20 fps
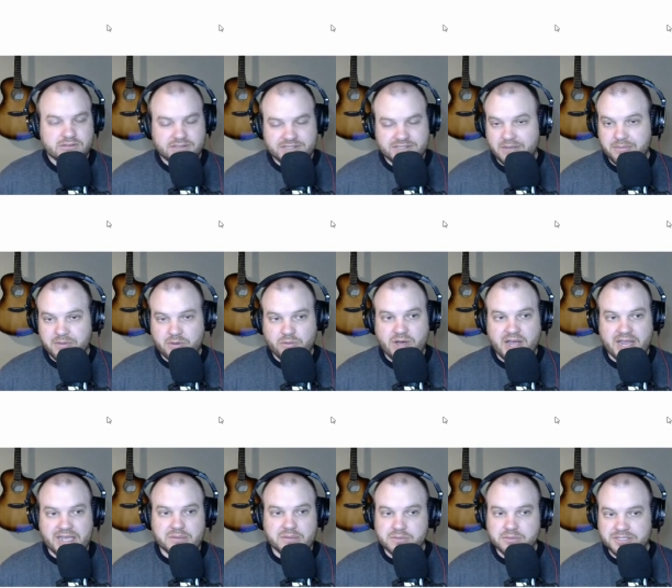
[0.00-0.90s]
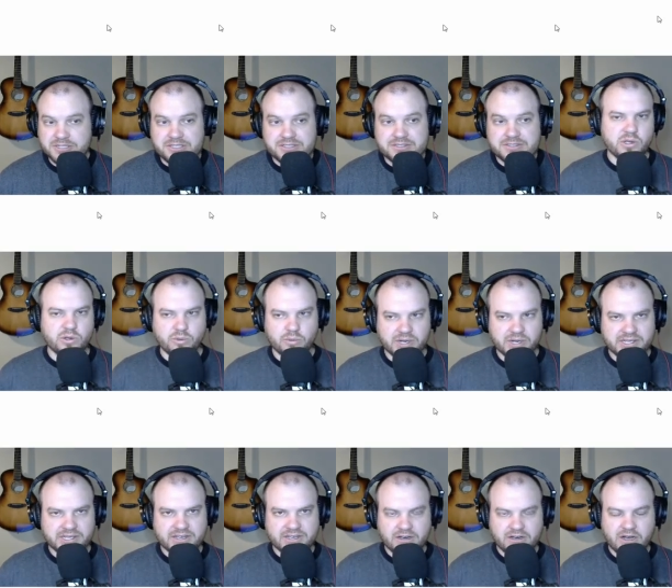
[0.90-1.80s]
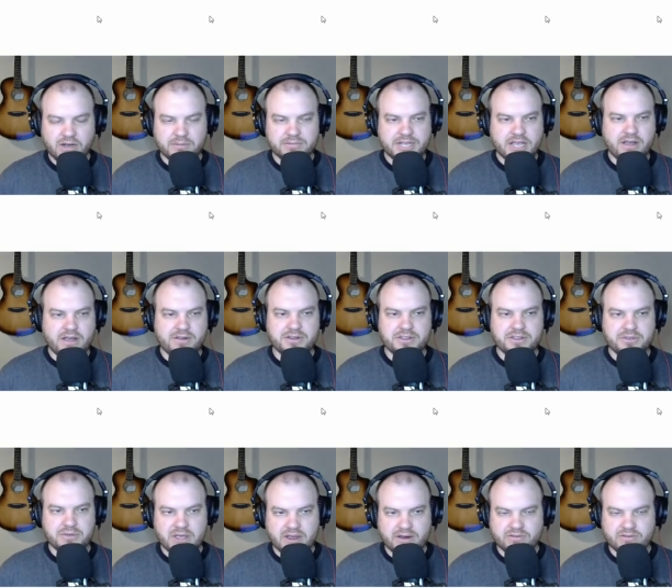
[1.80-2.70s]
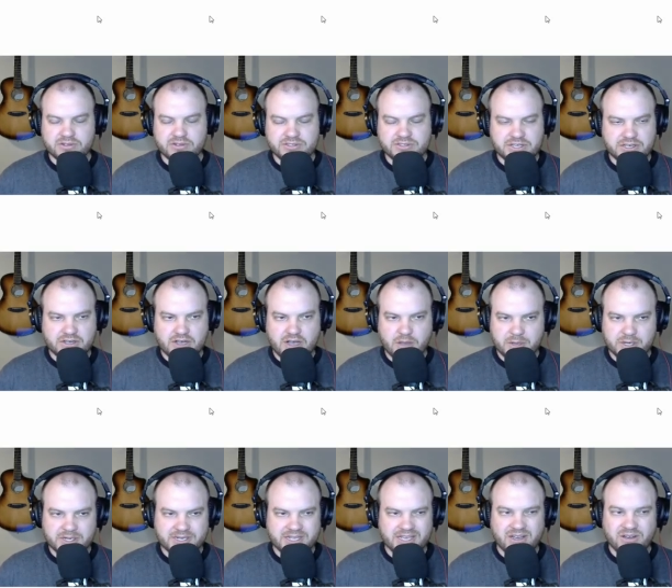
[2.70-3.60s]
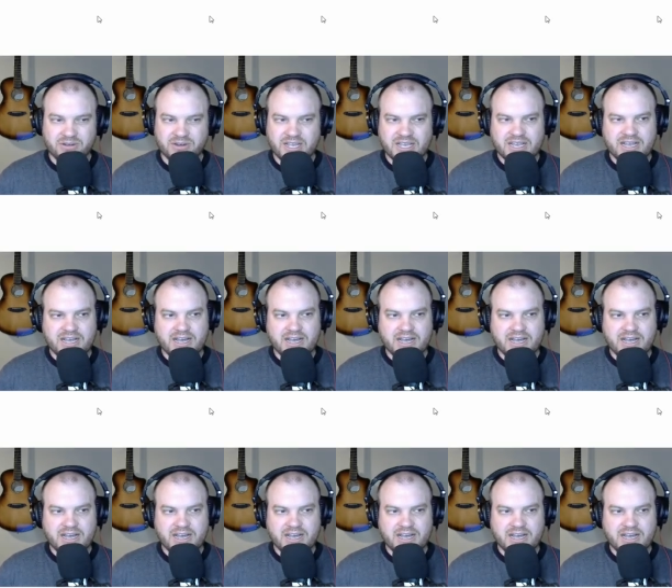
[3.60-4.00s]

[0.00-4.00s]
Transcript: tell me why, please. Will it calm down? Do you ever see it calming down?